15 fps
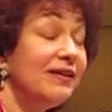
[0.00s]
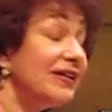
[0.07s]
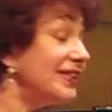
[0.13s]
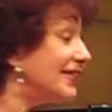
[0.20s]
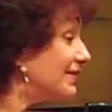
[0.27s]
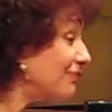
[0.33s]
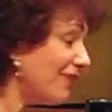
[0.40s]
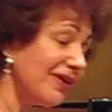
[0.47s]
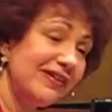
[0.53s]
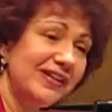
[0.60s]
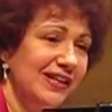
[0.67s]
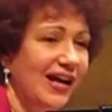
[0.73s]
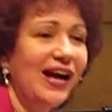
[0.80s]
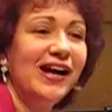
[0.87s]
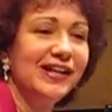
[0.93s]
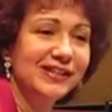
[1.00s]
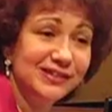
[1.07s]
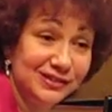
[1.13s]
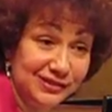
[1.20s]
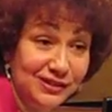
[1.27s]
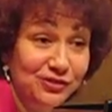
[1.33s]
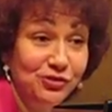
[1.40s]
it's very
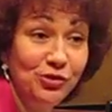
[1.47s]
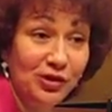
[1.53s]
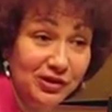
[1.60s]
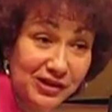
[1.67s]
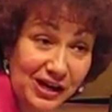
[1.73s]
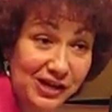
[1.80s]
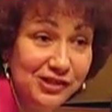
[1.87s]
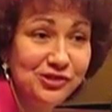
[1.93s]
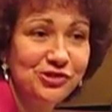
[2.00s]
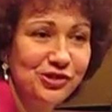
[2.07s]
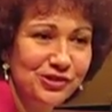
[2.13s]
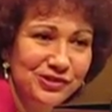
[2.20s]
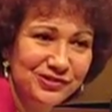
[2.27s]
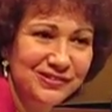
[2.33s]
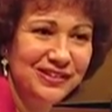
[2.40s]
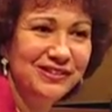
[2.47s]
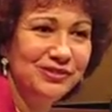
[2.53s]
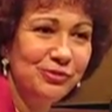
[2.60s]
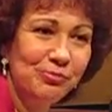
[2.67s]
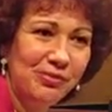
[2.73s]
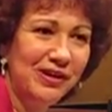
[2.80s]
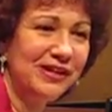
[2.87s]
nice that you are cultured and
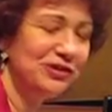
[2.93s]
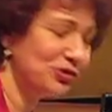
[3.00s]
you play